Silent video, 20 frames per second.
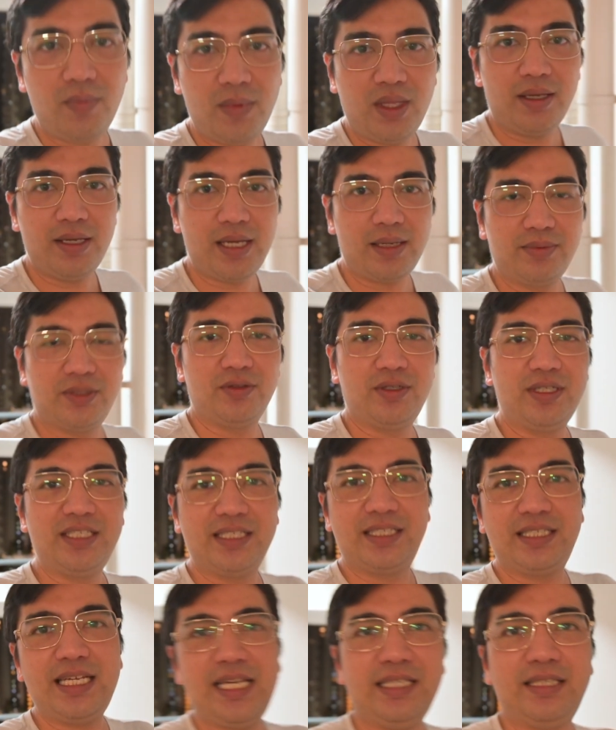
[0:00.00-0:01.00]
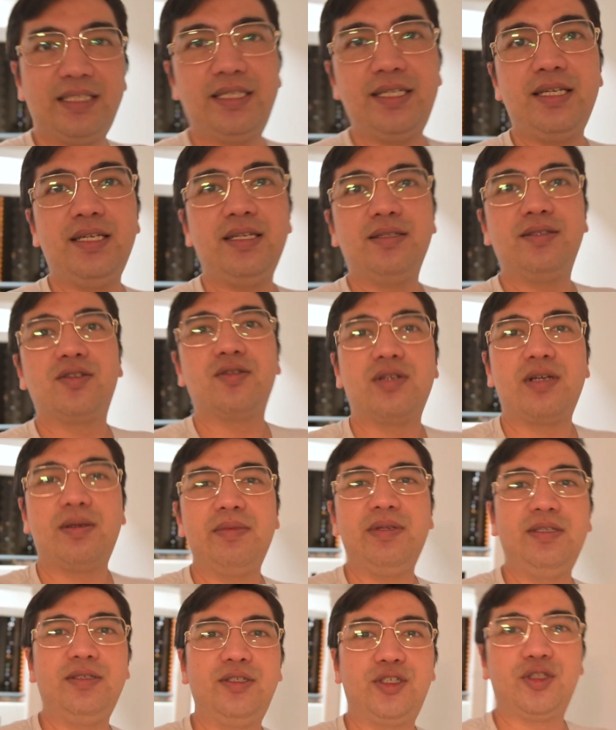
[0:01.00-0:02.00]
yep, so this is 18. So now let
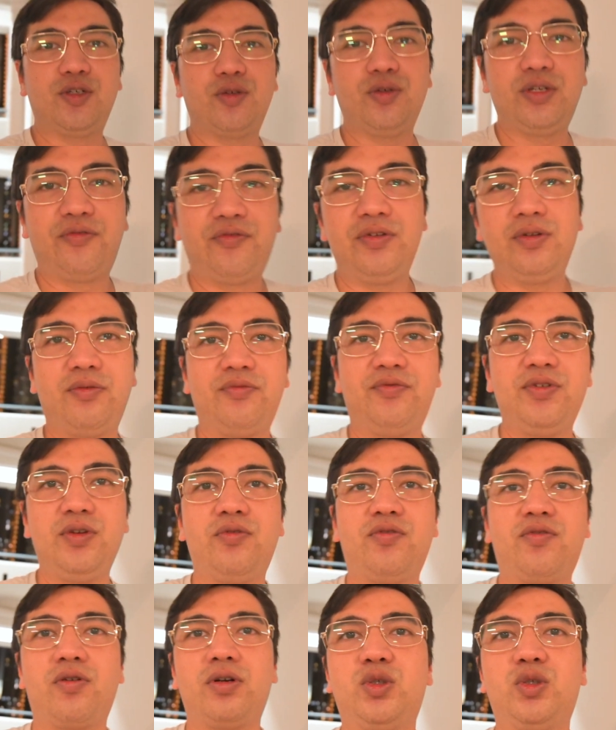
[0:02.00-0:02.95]
me show you the field of view for